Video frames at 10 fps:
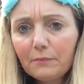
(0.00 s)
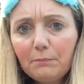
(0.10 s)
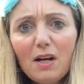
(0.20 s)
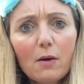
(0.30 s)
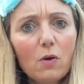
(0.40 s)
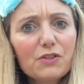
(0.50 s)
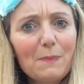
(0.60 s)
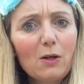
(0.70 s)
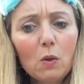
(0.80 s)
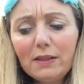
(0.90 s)
But I want to
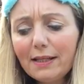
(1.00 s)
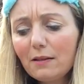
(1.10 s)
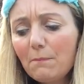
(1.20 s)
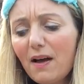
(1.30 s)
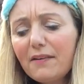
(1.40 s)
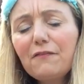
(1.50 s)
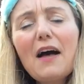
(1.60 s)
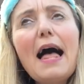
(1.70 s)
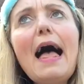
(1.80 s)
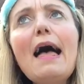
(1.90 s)
be called Little Bird
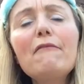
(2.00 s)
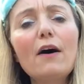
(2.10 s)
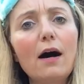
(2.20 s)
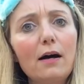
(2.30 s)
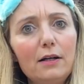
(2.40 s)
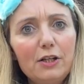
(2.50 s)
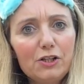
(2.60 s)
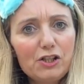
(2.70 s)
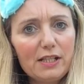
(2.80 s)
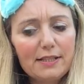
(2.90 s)
forever,
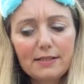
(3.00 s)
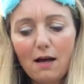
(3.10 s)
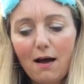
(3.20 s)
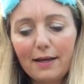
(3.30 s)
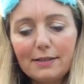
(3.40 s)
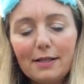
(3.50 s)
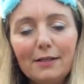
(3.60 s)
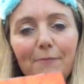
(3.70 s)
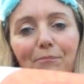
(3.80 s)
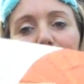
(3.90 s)
she sighed.
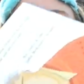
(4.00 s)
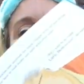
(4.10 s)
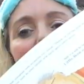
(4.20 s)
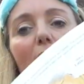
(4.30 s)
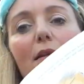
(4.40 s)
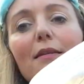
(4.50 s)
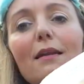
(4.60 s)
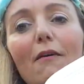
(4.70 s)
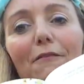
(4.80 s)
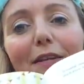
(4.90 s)
And there is her
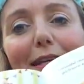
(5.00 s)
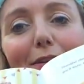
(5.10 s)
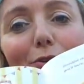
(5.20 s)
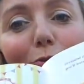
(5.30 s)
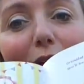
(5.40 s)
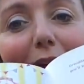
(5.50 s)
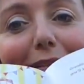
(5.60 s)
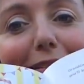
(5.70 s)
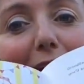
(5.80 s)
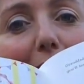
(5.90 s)
lovely
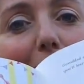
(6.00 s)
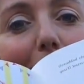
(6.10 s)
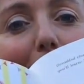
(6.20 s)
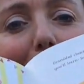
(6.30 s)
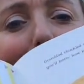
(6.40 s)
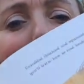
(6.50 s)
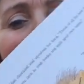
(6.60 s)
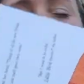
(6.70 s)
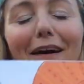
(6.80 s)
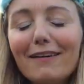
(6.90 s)
Grandad giving
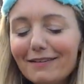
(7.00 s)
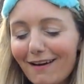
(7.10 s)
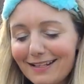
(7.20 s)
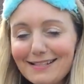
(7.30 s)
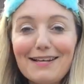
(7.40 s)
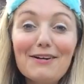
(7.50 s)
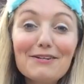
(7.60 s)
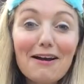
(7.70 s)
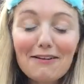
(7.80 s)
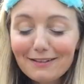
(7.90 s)
her a nice
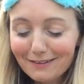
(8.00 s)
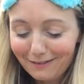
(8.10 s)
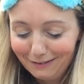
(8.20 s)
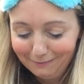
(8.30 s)
cuddle.